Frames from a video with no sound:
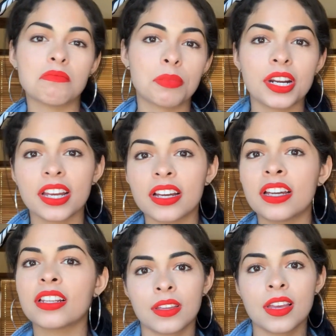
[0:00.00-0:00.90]
pretty
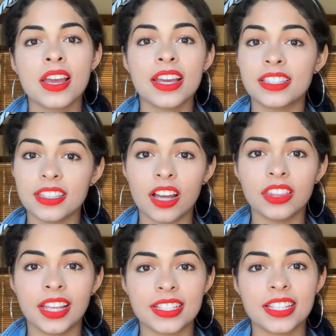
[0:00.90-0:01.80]
good. It's
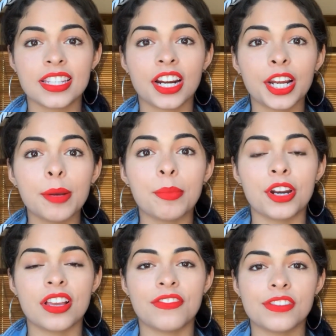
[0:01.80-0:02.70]
not necessary,
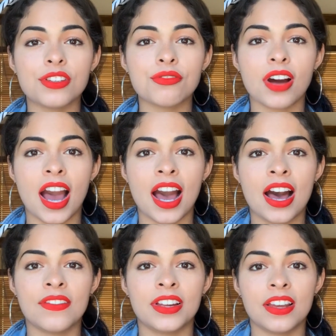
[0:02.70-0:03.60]
but if you
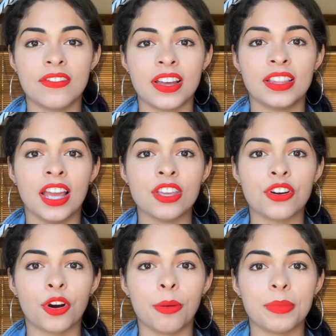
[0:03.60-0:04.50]
have an event that
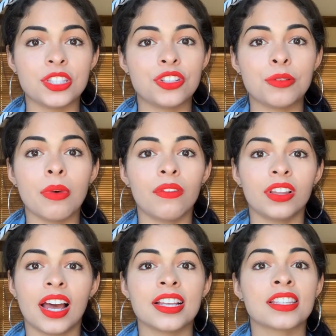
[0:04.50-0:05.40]
you're hoping to
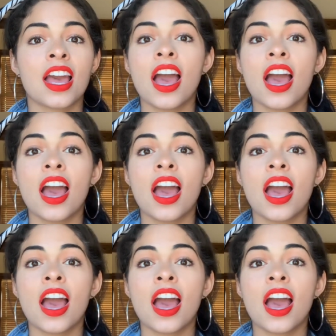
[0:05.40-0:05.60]
mobilize